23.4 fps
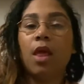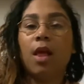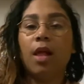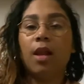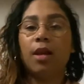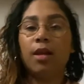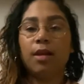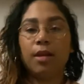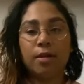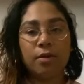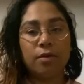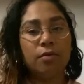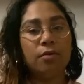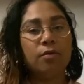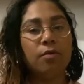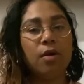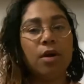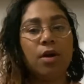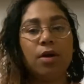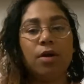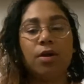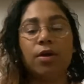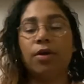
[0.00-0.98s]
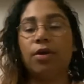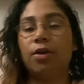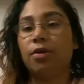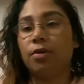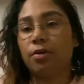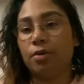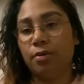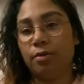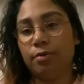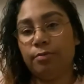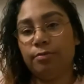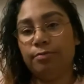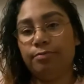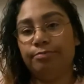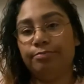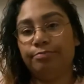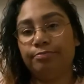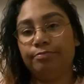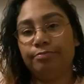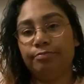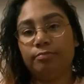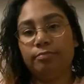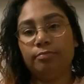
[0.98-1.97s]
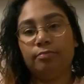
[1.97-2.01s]
Little girl.
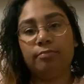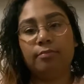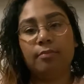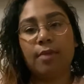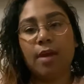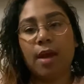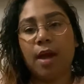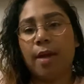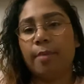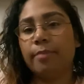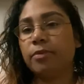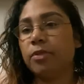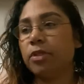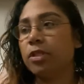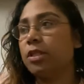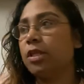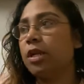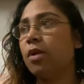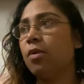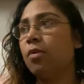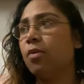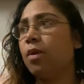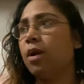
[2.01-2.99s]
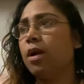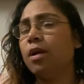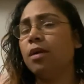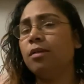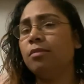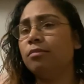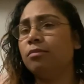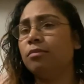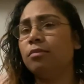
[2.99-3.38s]
I'm just like, what?